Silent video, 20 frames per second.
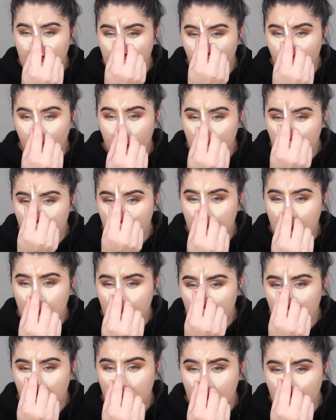
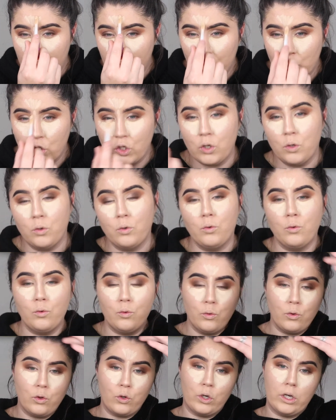1,
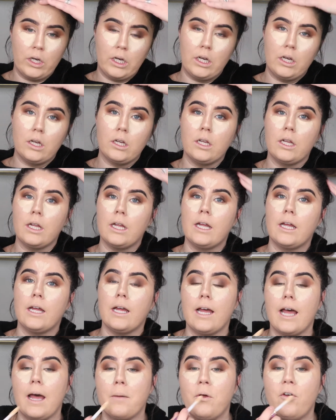2, 3,
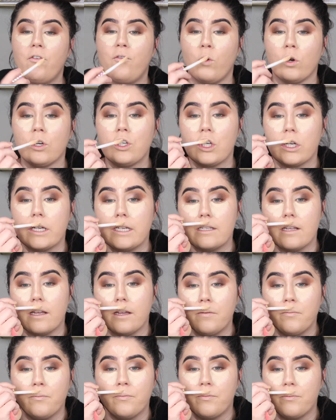I put 4 trees
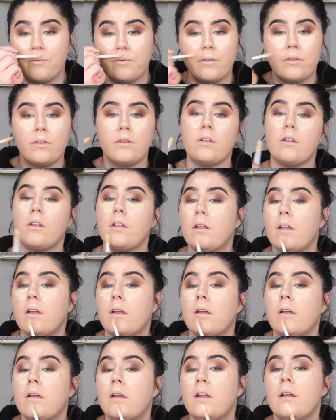up.
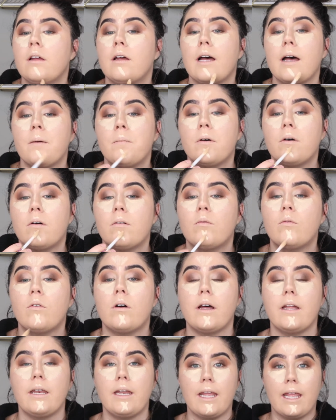I put
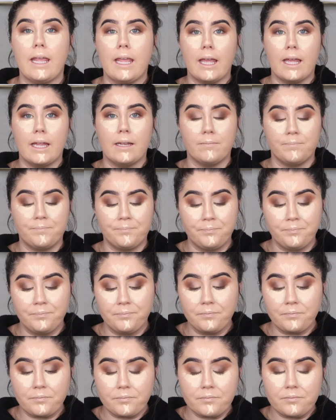one in
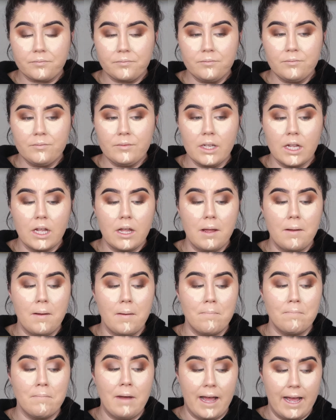
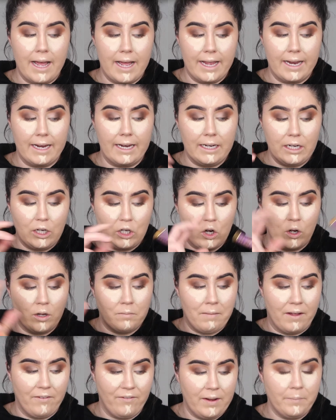my, in
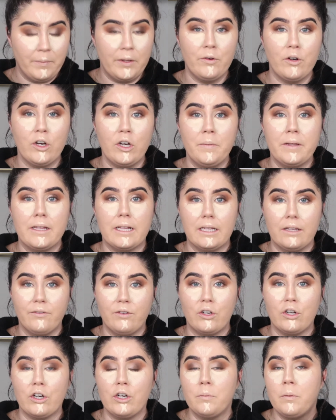my family room, in the
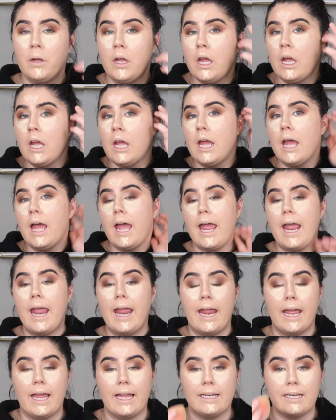living room,
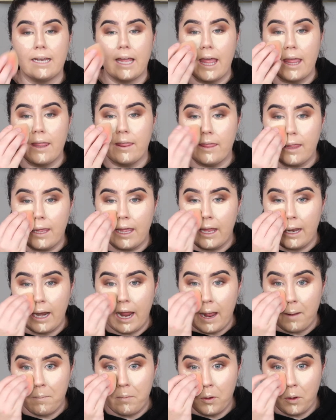and then
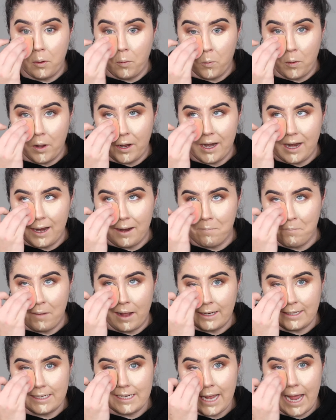I put one in
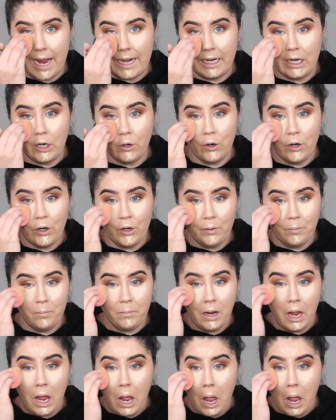my dining room,